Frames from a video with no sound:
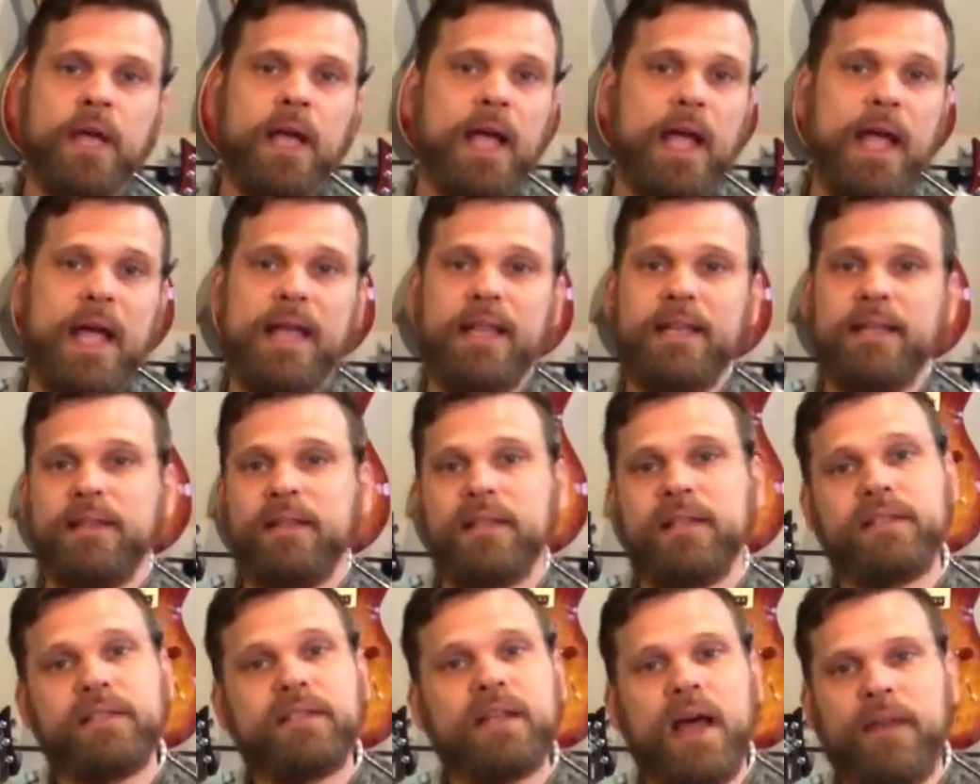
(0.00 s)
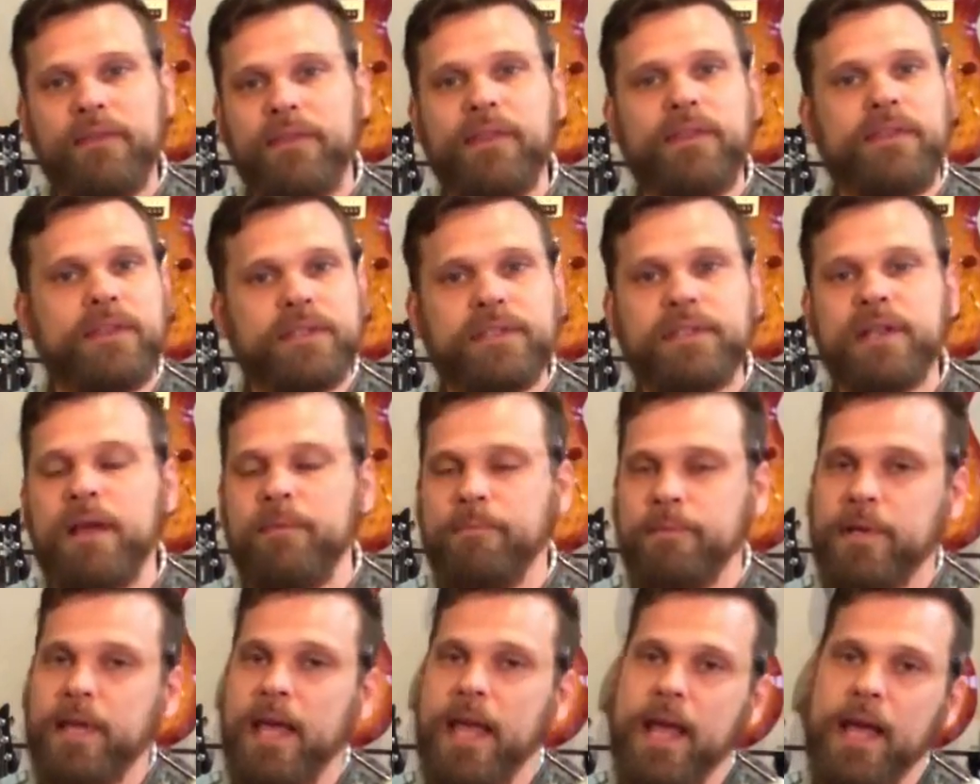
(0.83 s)
It's not that this
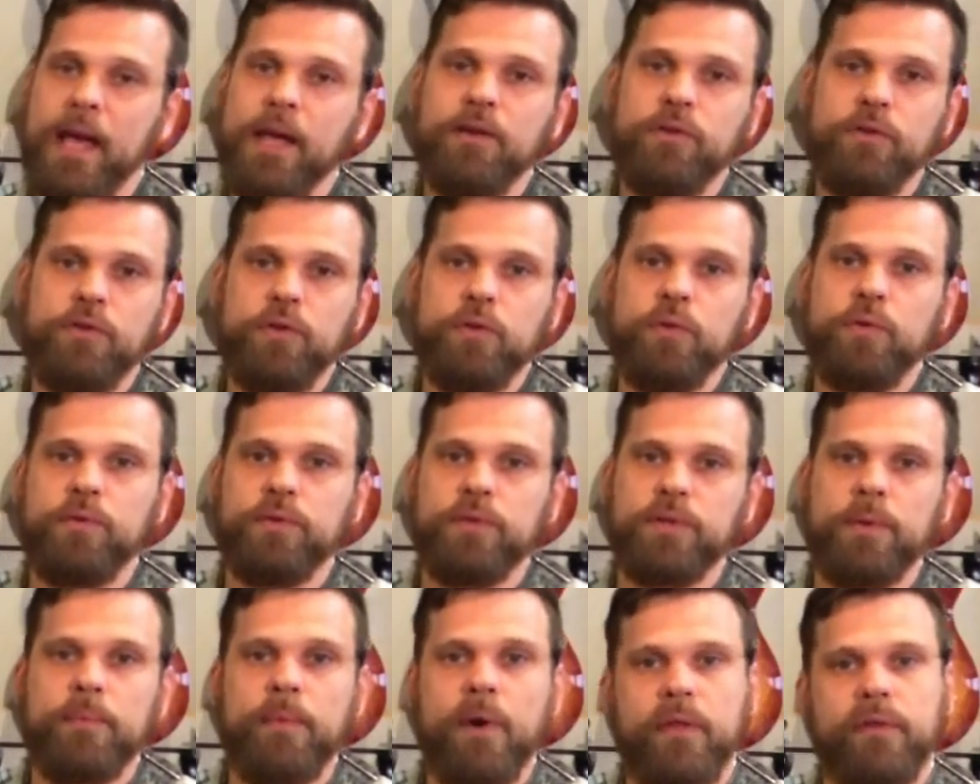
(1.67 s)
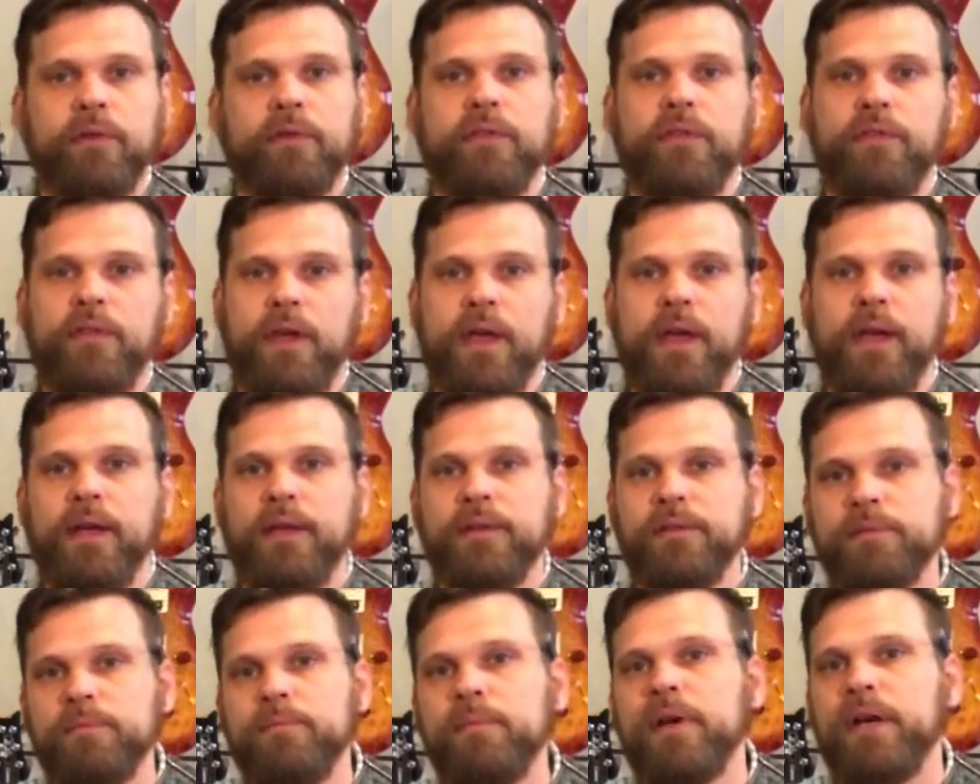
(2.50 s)
amp can't do some other
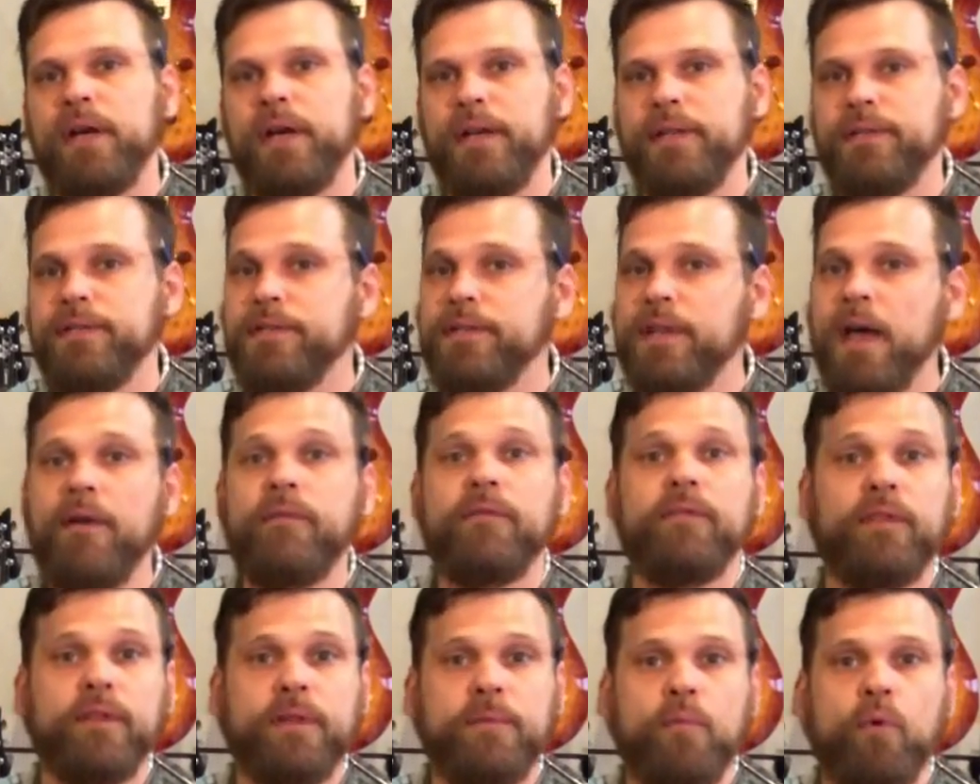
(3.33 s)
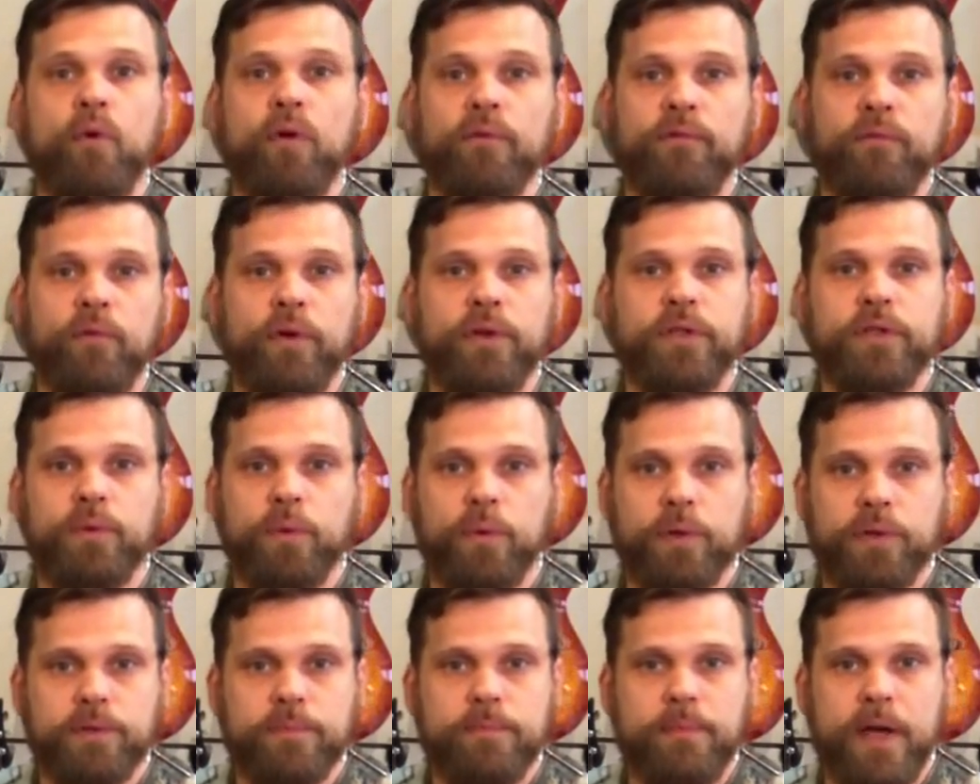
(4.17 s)
things, but it's definitely more voiced
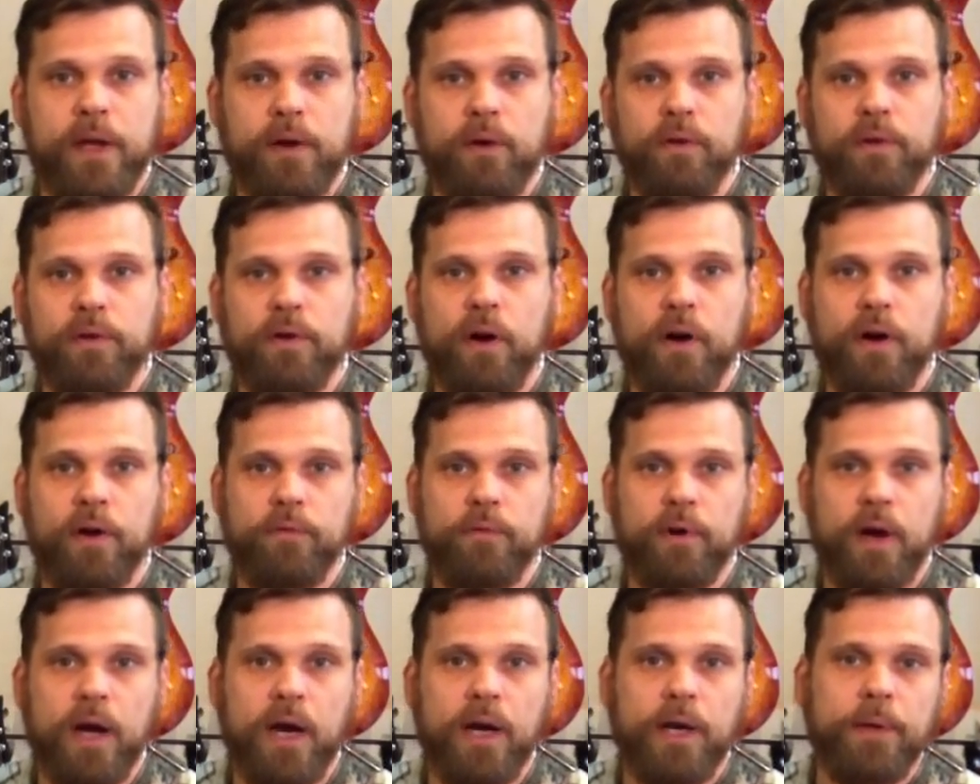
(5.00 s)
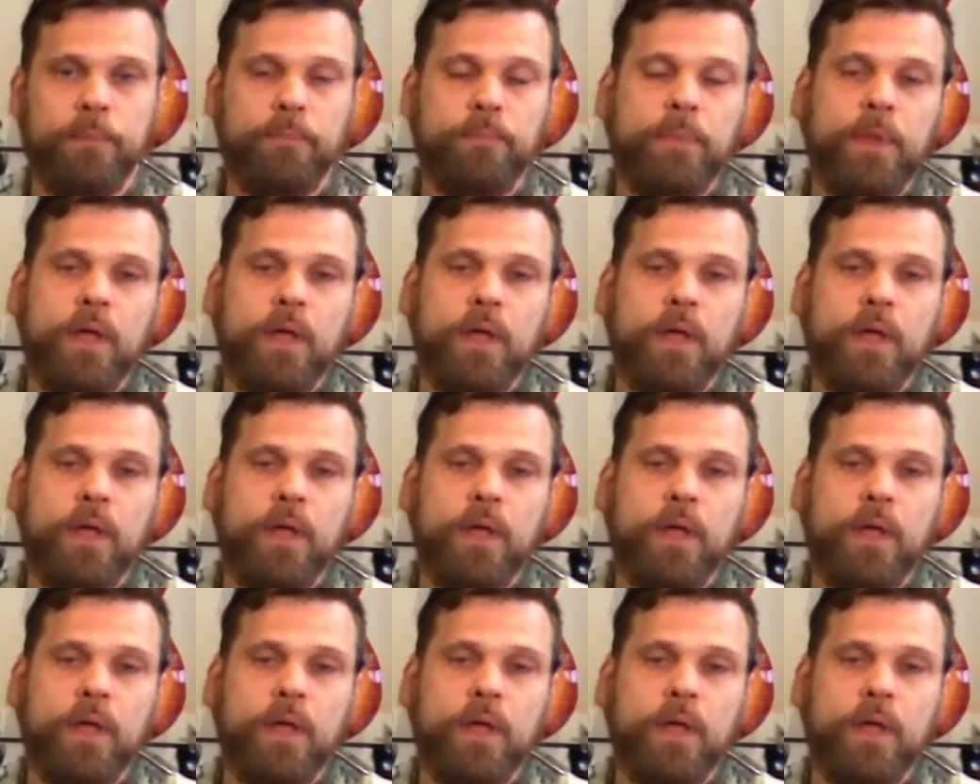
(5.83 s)
towards metal and hard rock.